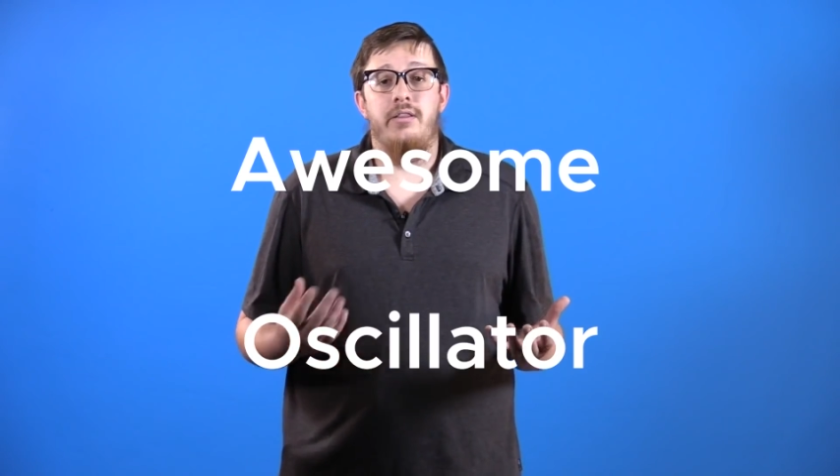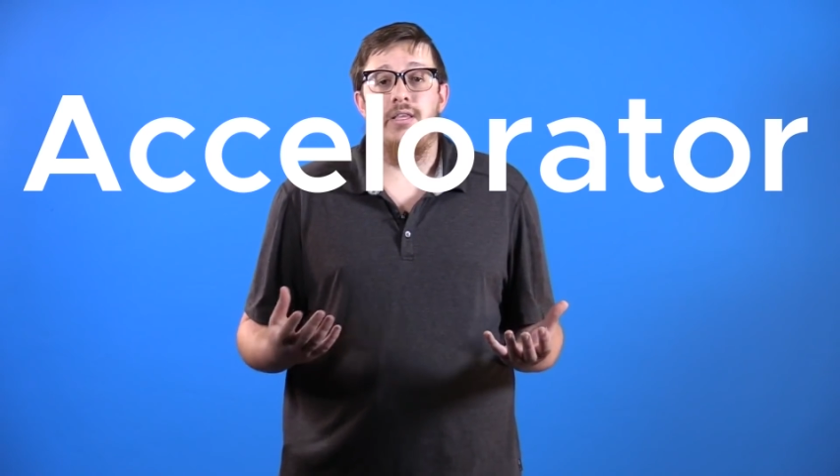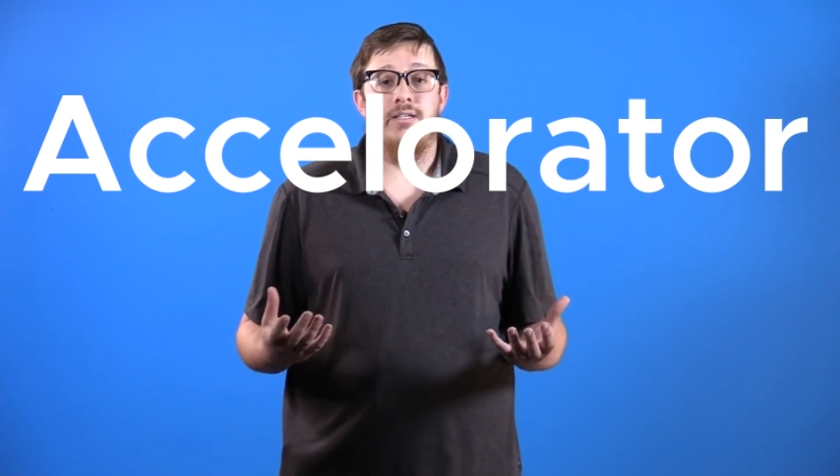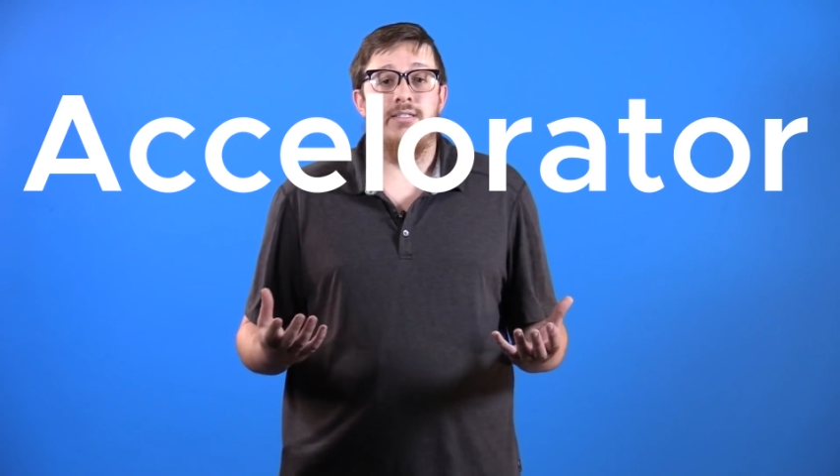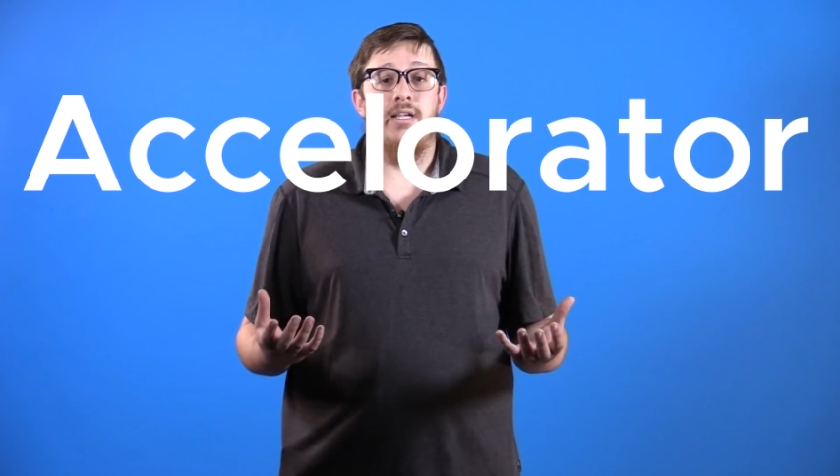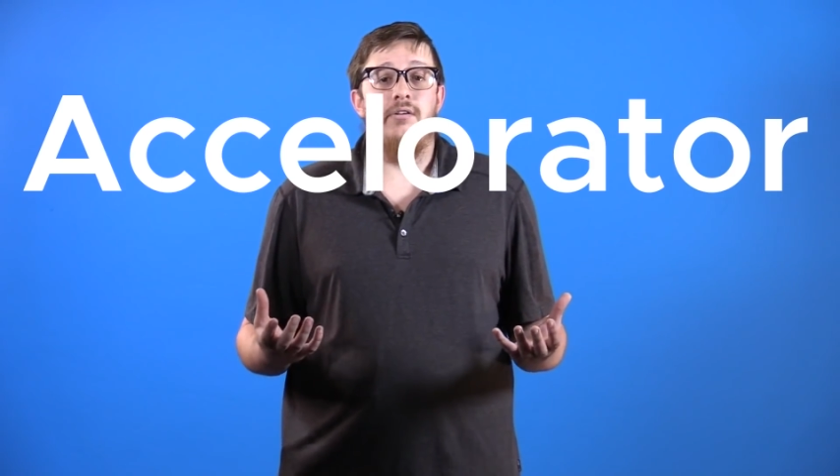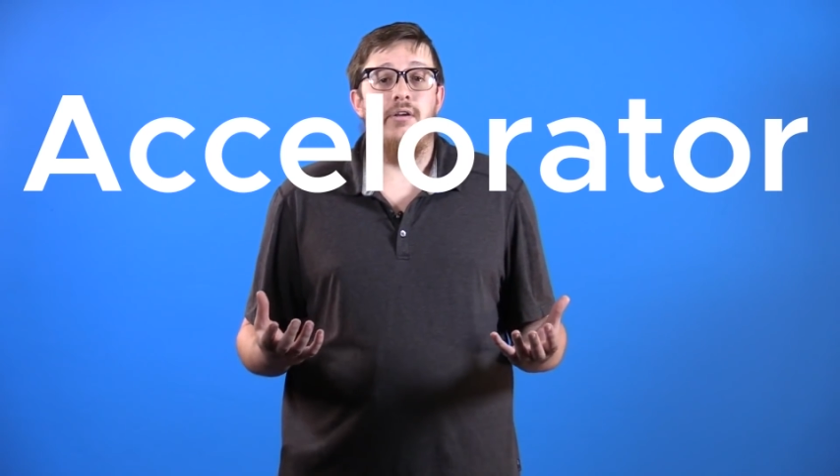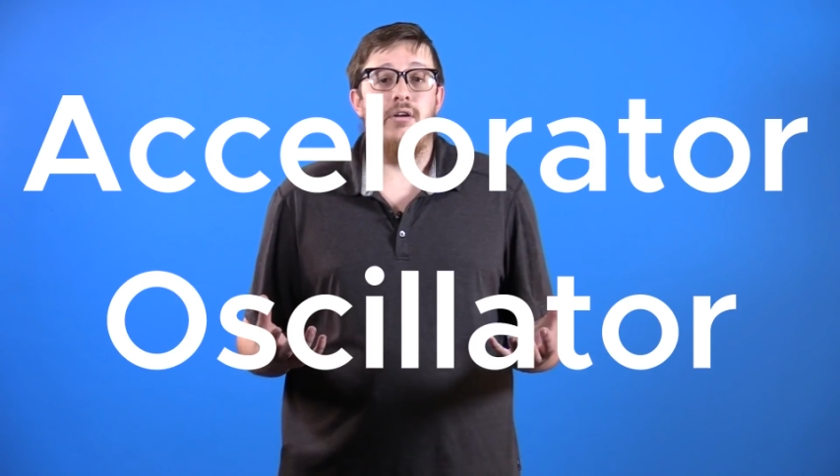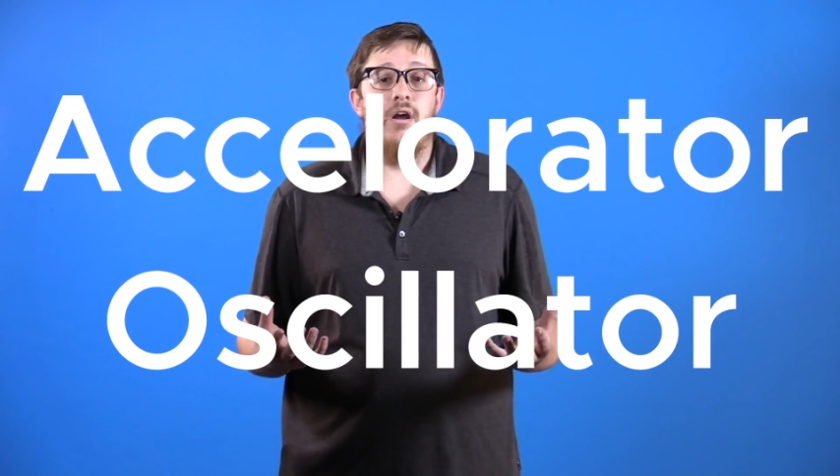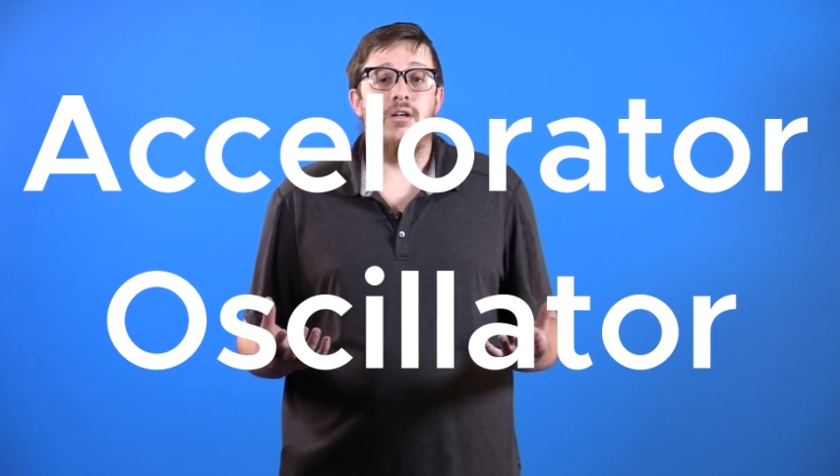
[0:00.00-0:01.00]
and the
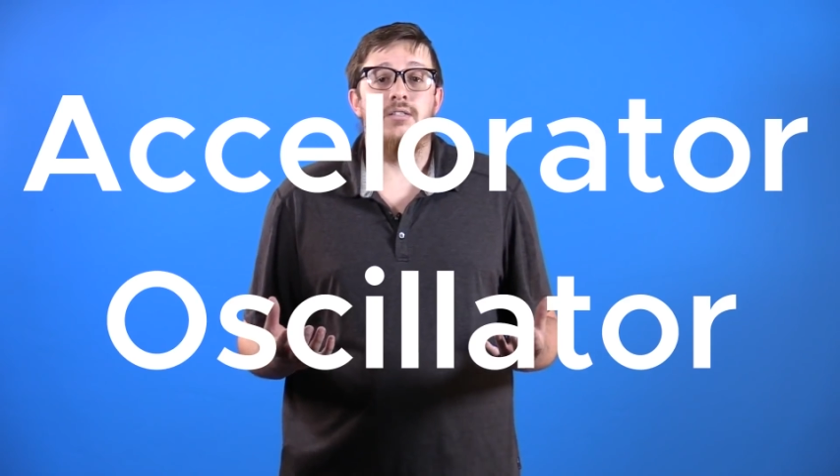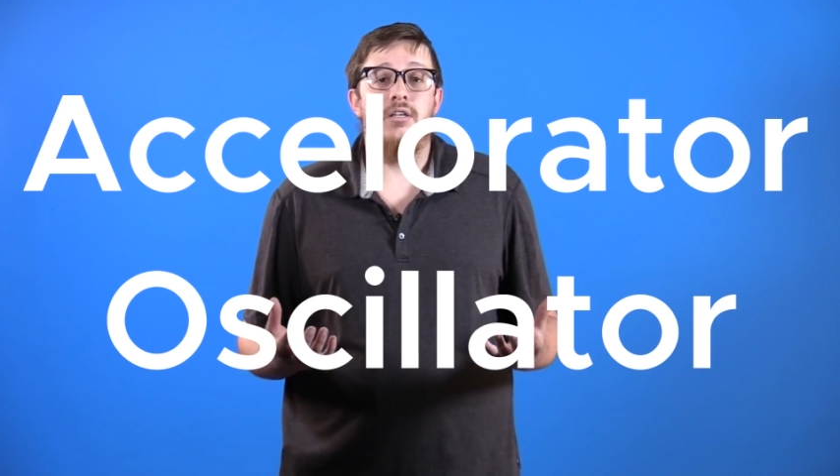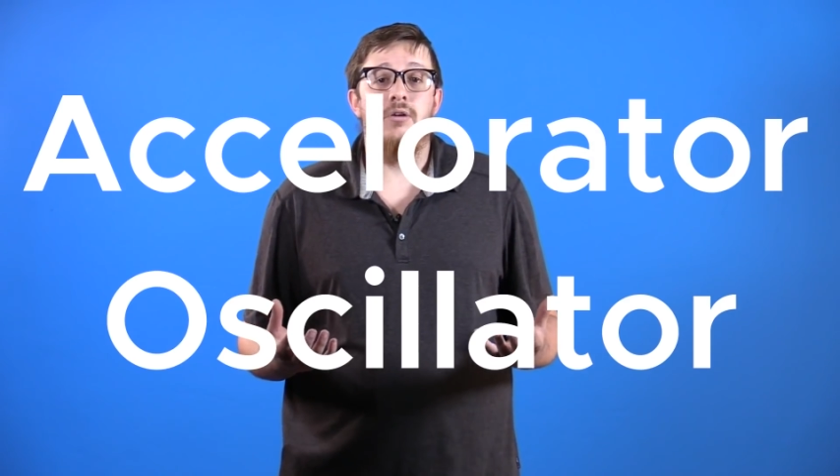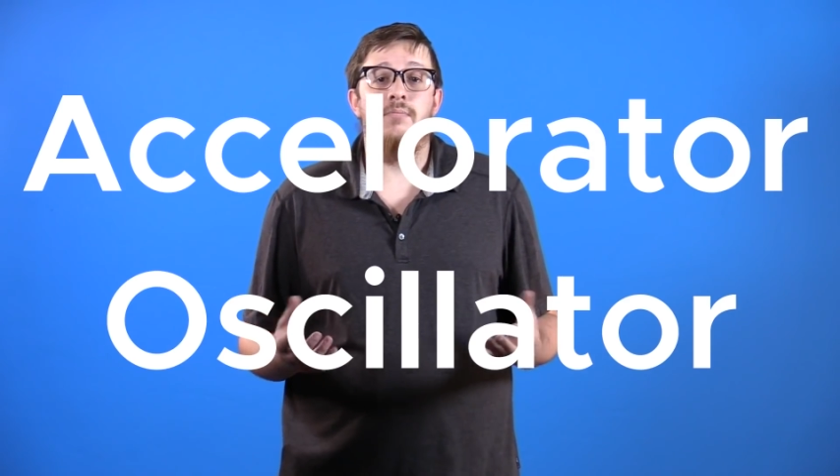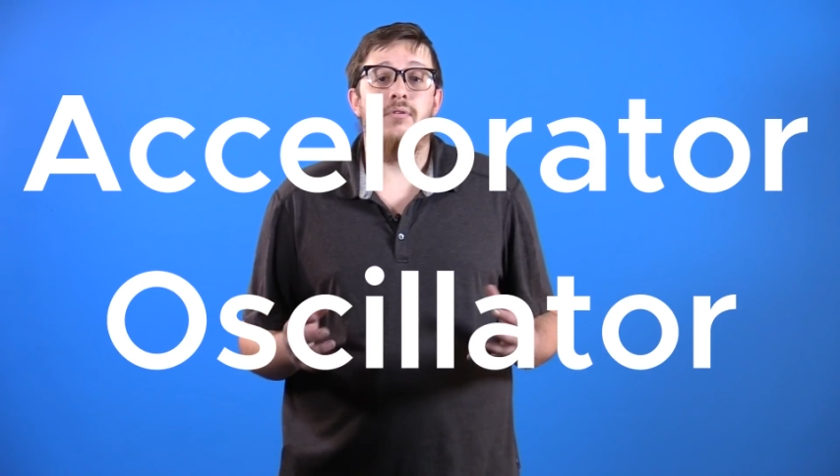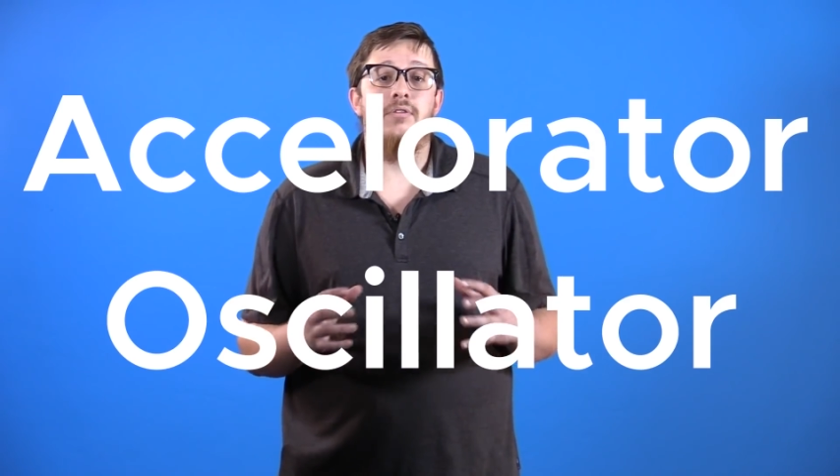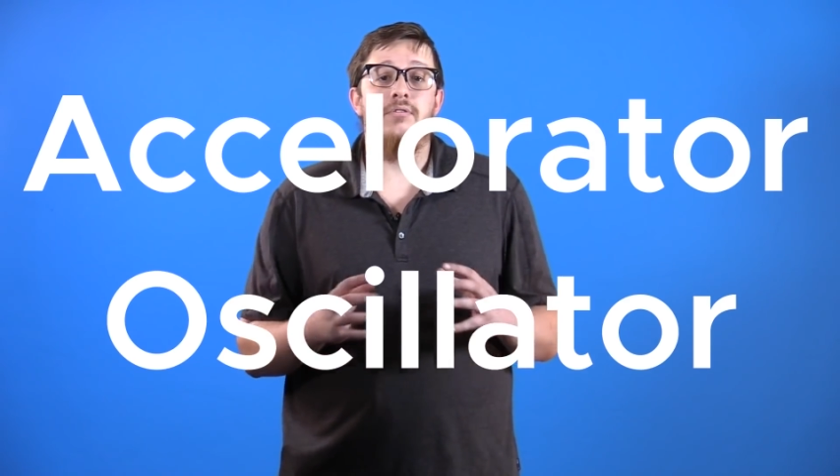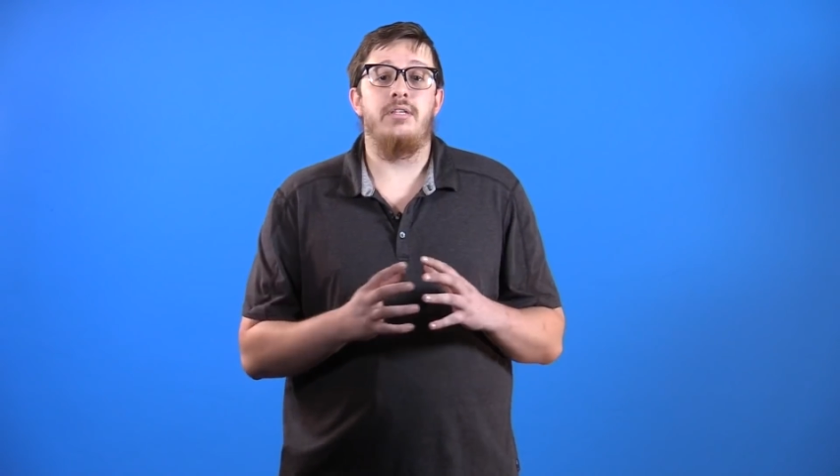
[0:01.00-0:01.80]
Accelerator Oscillator both